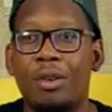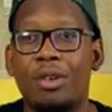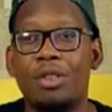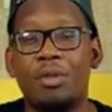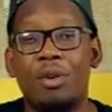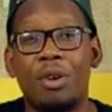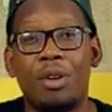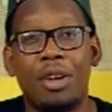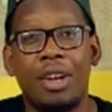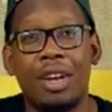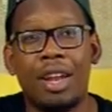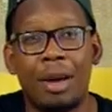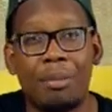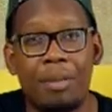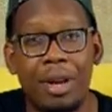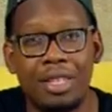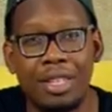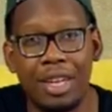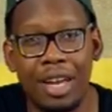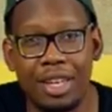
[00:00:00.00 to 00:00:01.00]
want to work with
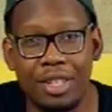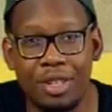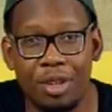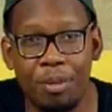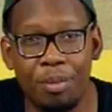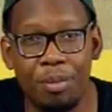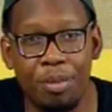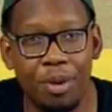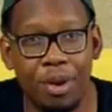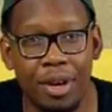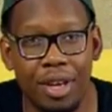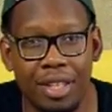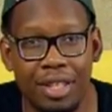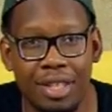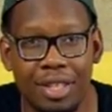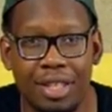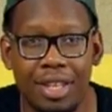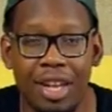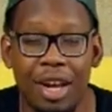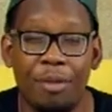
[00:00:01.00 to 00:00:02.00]
Lagbaja at some
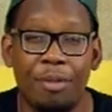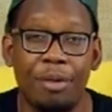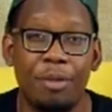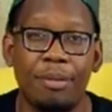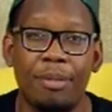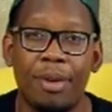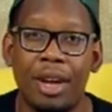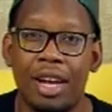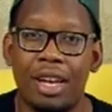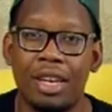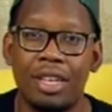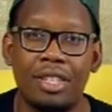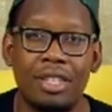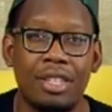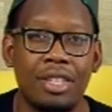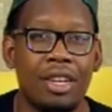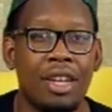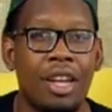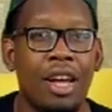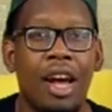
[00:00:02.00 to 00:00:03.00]
point. That would be
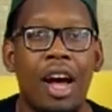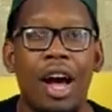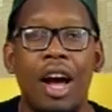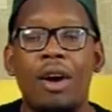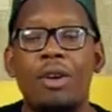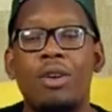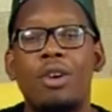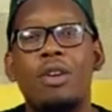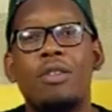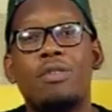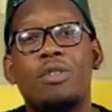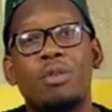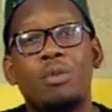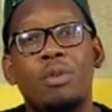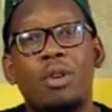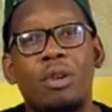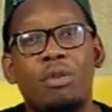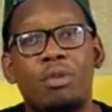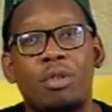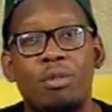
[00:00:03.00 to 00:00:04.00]
mad. I would love to
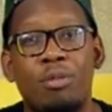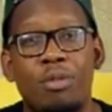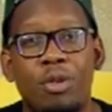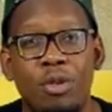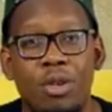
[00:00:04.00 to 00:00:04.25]
work with